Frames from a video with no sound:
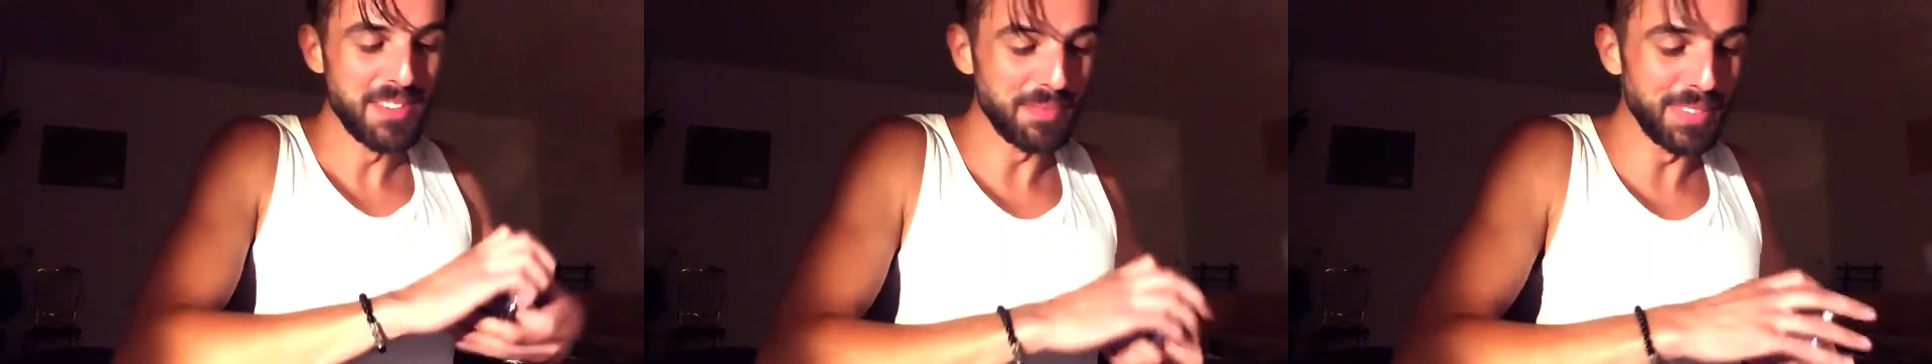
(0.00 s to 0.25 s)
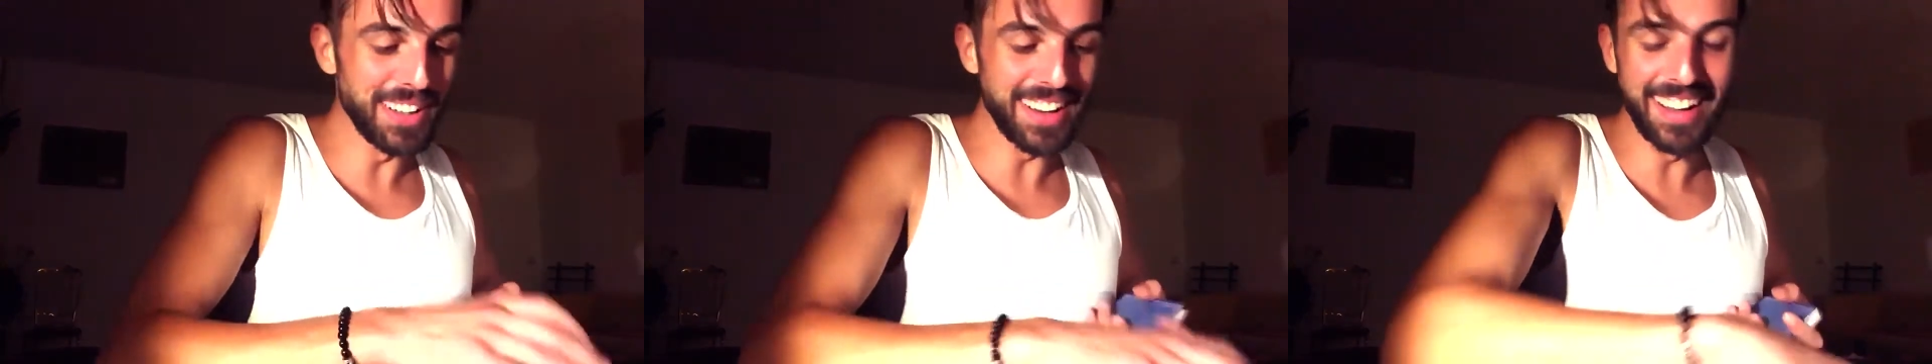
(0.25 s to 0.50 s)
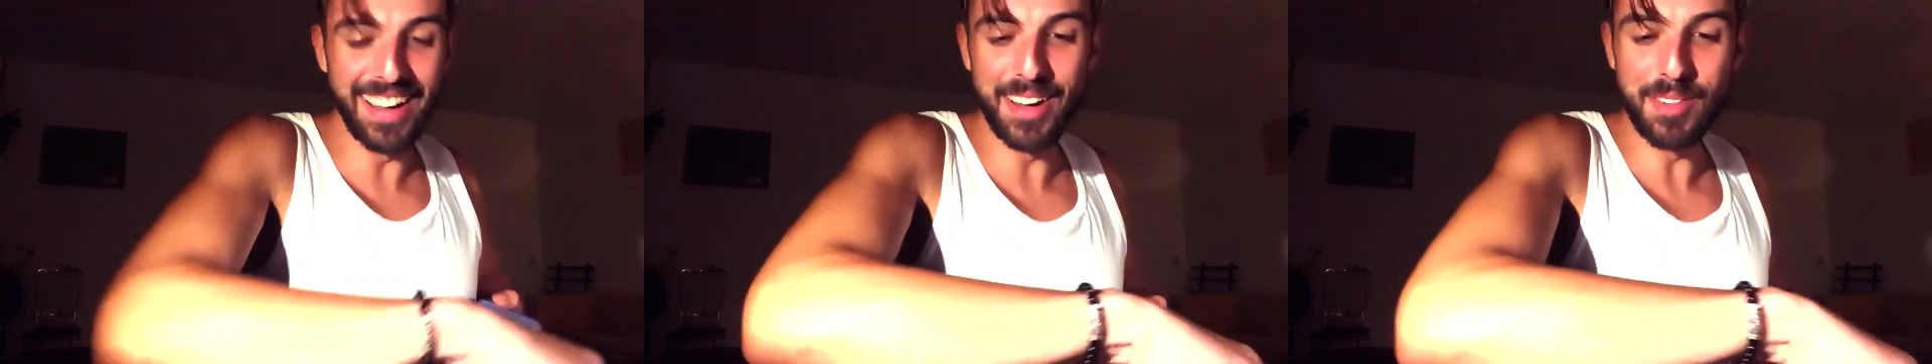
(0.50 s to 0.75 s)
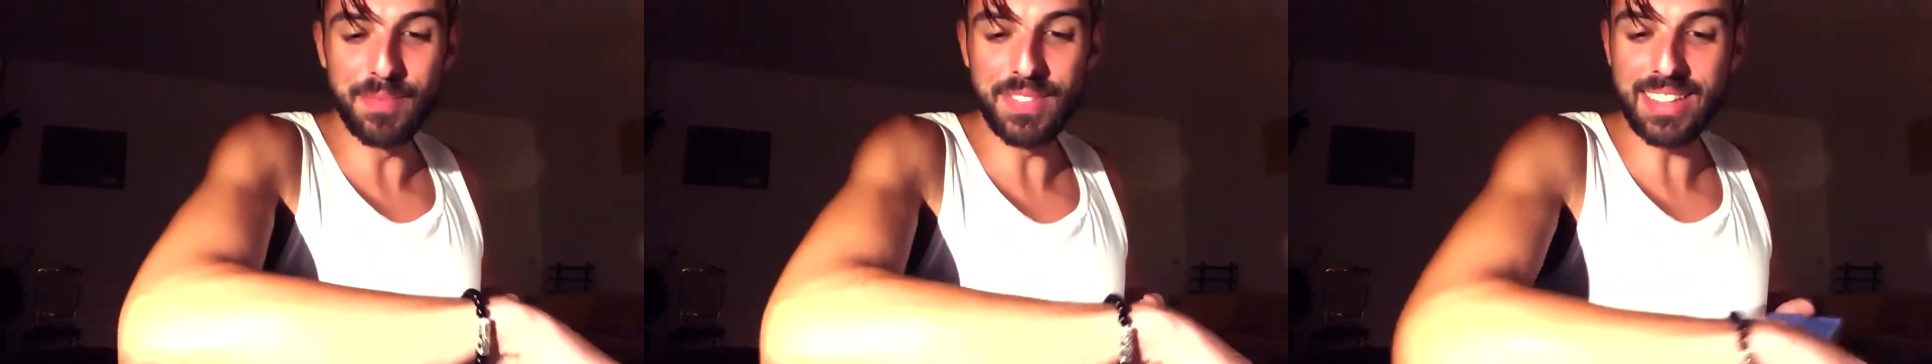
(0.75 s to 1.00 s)
but
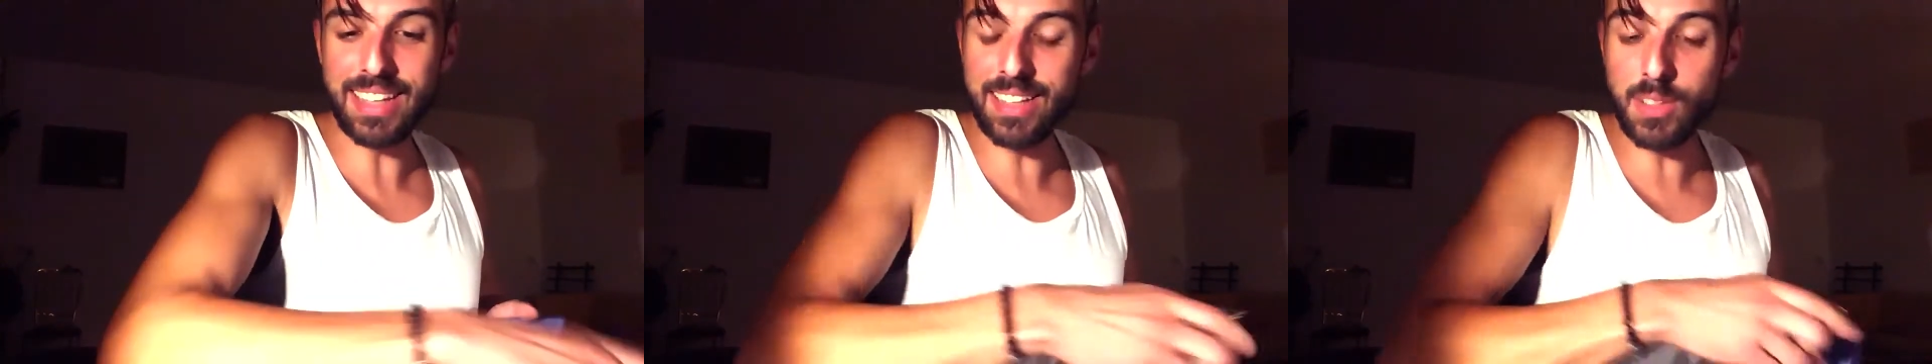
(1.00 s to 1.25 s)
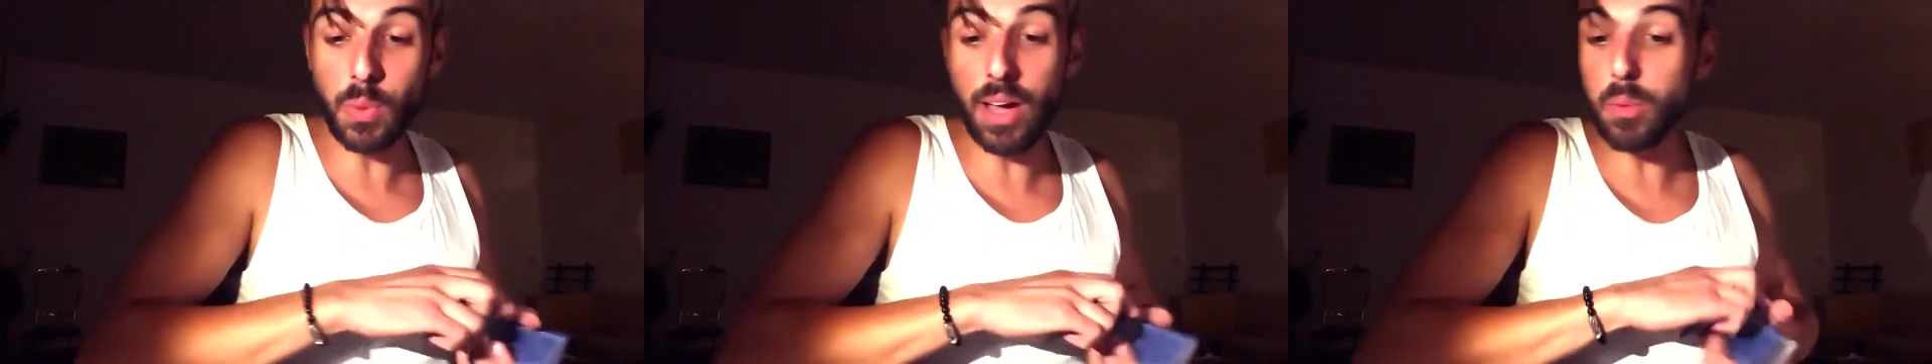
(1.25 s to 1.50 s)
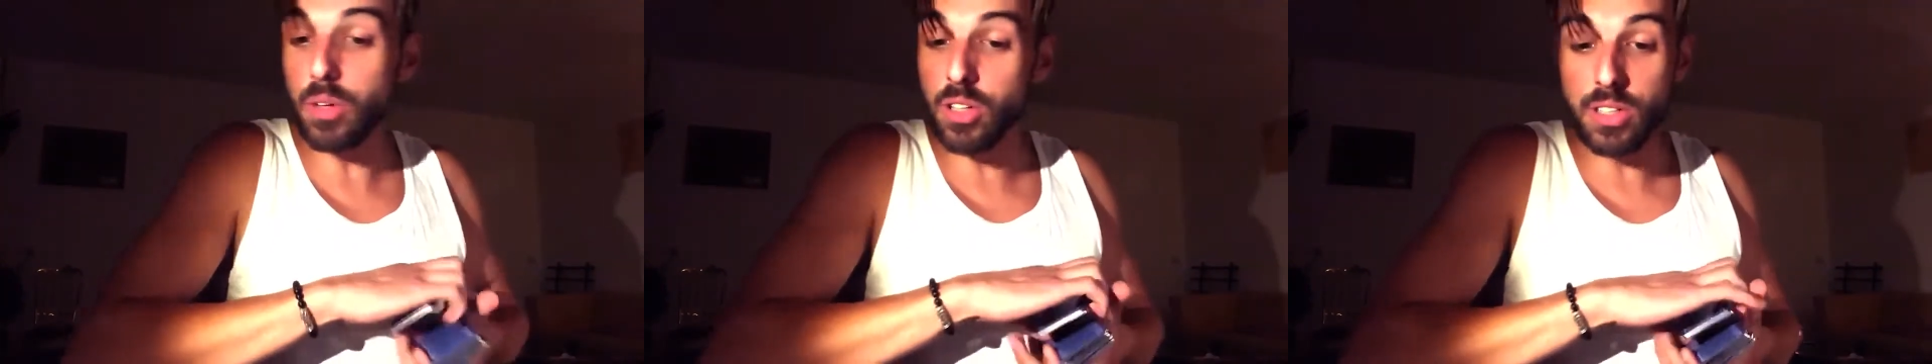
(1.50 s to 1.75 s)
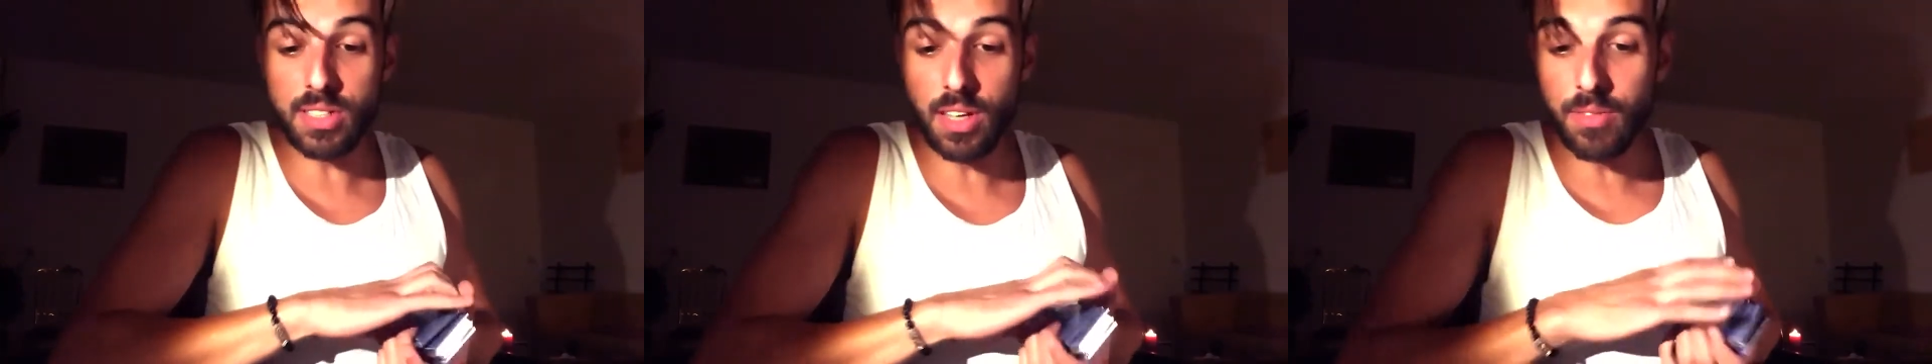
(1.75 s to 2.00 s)
that's why we're
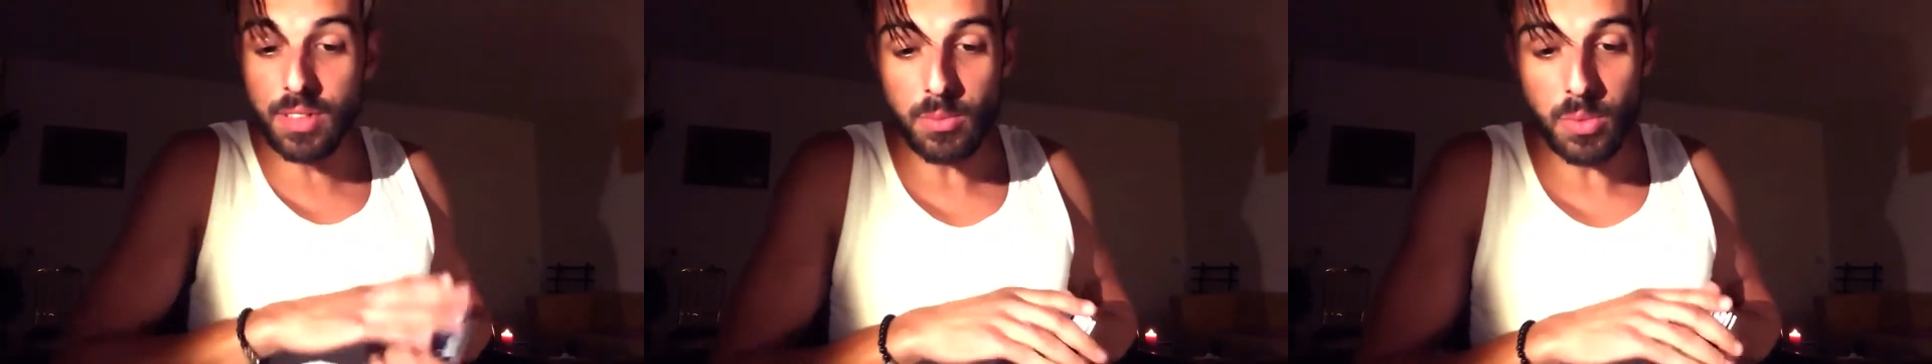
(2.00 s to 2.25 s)
gonna solve it.